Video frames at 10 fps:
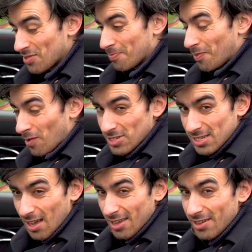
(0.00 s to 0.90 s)
The
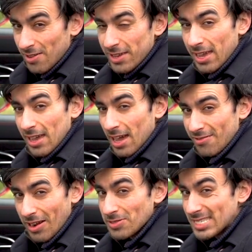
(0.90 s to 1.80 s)
Boxster, you're looking at
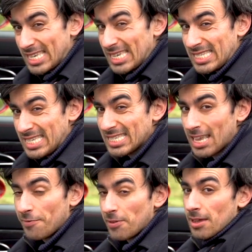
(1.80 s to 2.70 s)
around
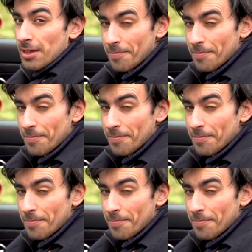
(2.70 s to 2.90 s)
sixty-seven